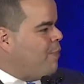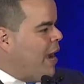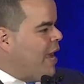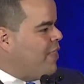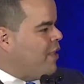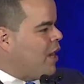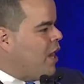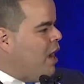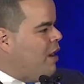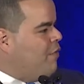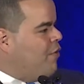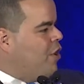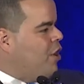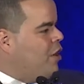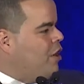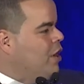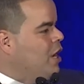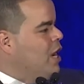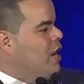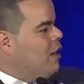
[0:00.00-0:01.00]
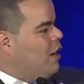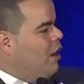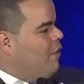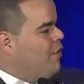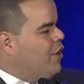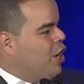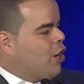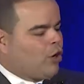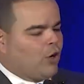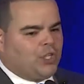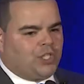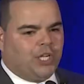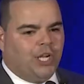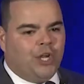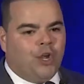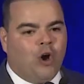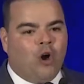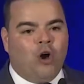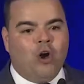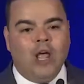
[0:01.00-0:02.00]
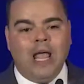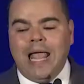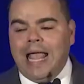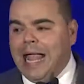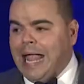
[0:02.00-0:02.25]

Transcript: by the governor, Governor Rosselló.